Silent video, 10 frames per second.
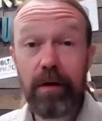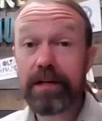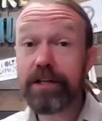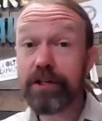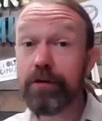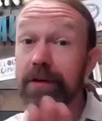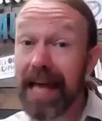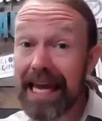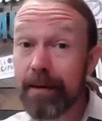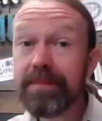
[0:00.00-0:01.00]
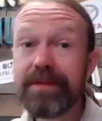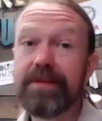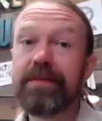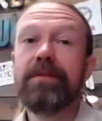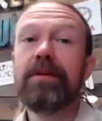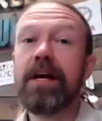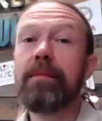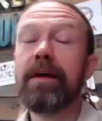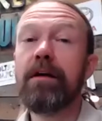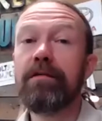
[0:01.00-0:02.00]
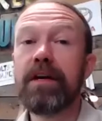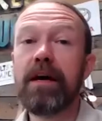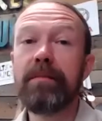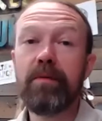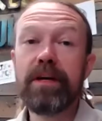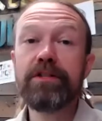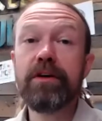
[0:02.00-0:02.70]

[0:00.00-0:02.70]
additional camps that are coming over coming weeks.